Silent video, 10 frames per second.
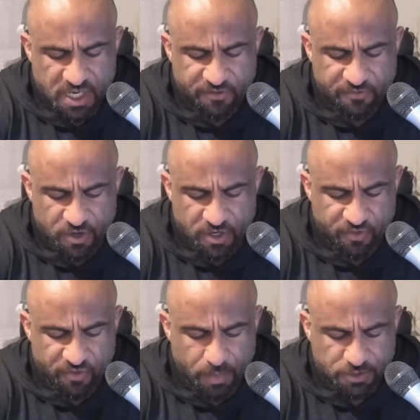for
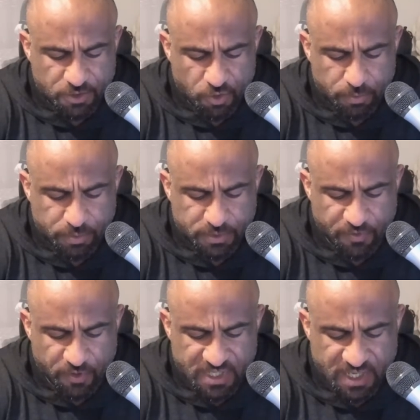different muscle groups.
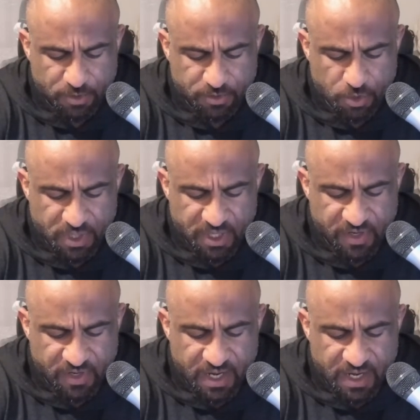For example, do you believe
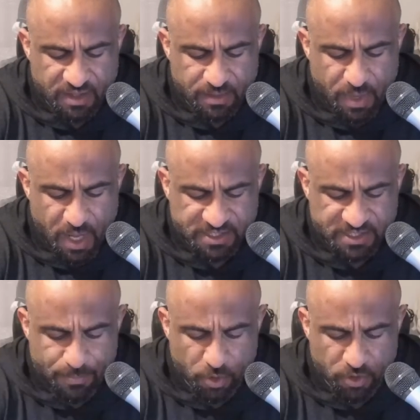in hitting the
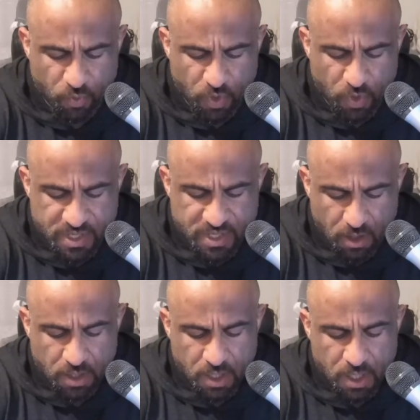bicep or the rear
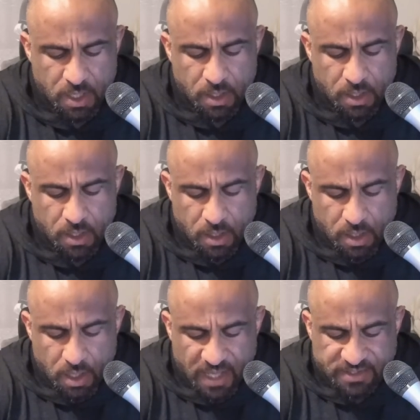delt
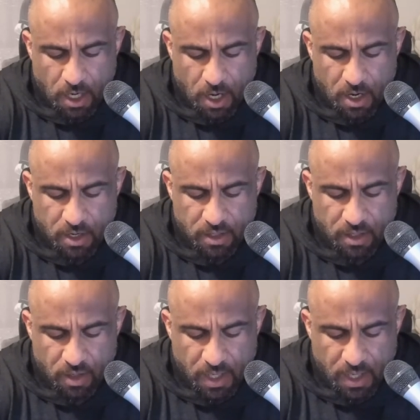as hard
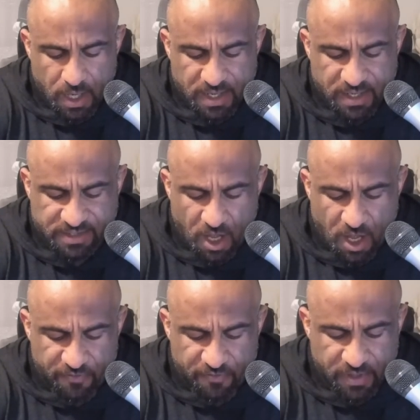and as
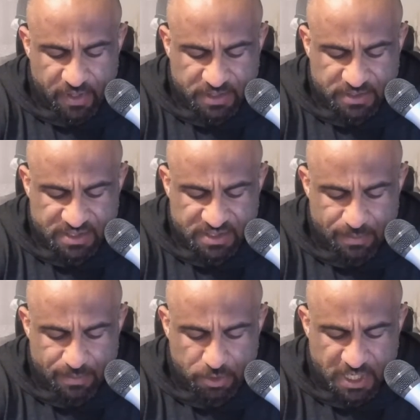often, as
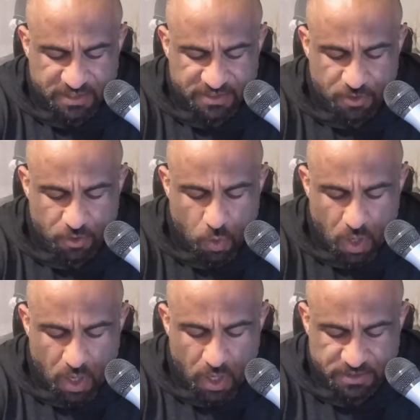example, chest or
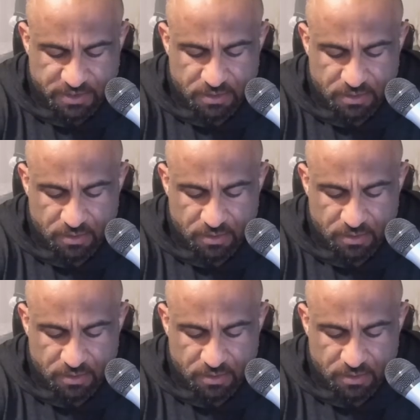quads?